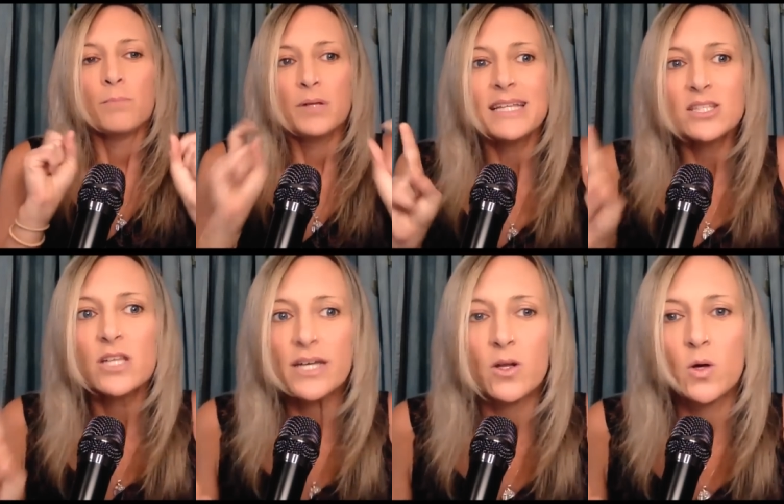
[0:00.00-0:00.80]
But let's
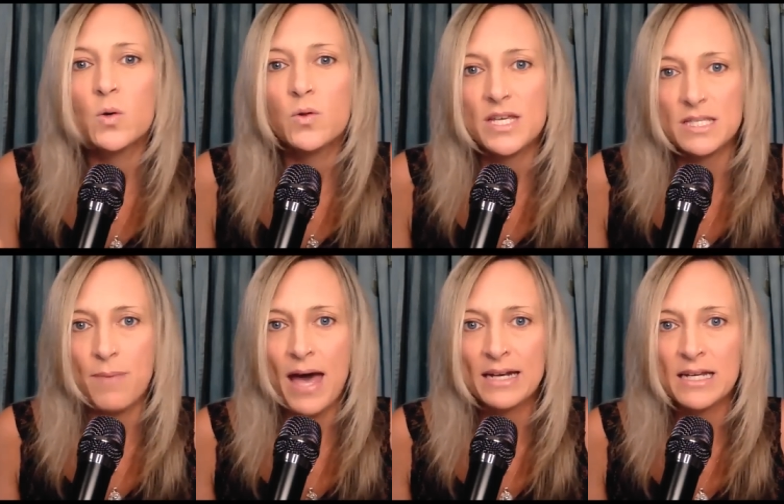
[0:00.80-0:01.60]
look at who these
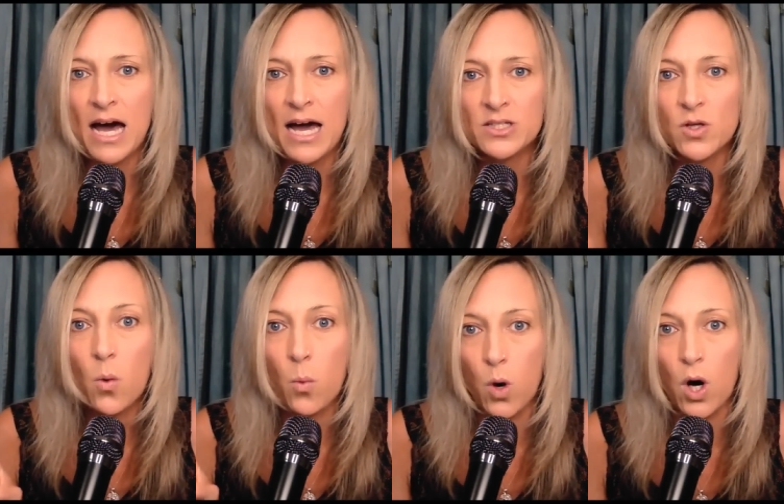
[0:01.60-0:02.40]
bad guys
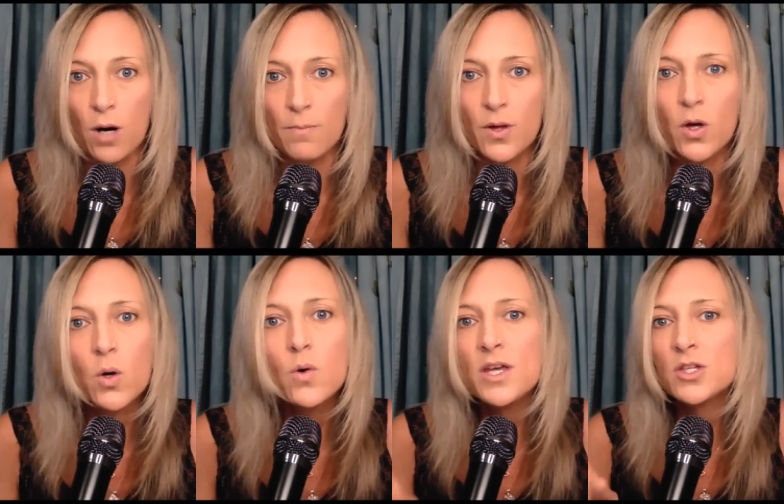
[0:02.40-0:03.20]
were,
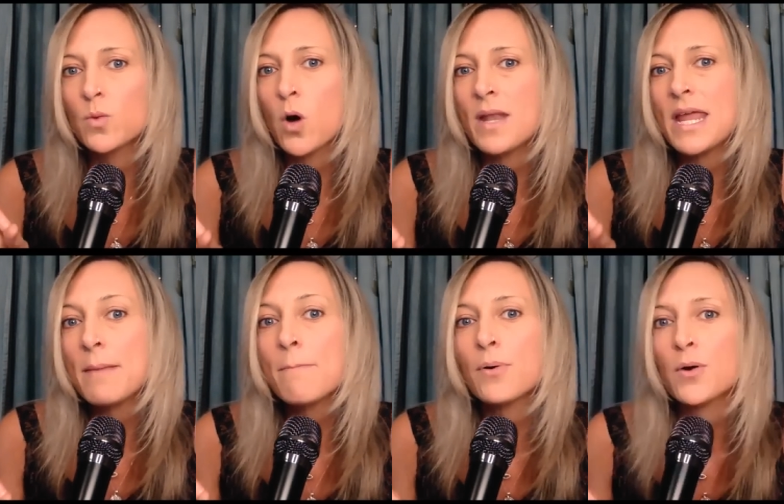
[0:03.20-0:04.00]
who these Roman
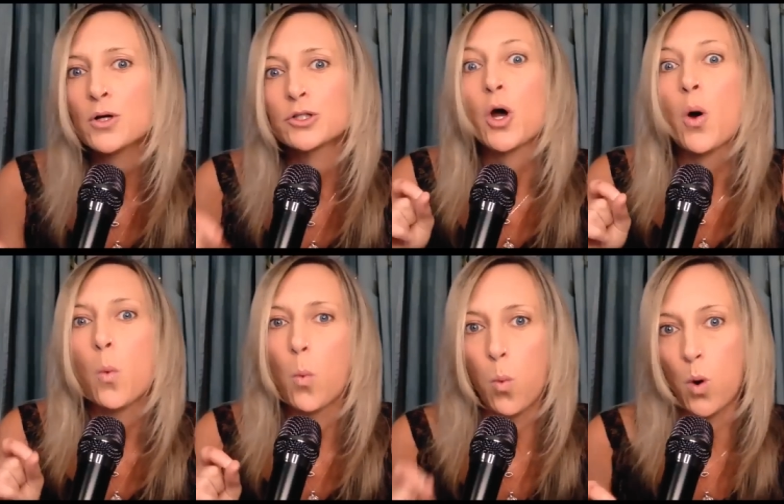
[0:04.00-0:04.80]
emperors
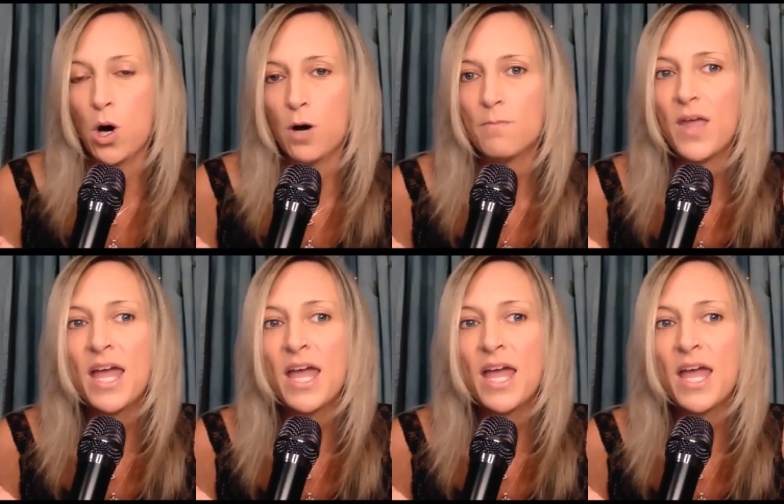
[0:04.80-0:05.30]
were.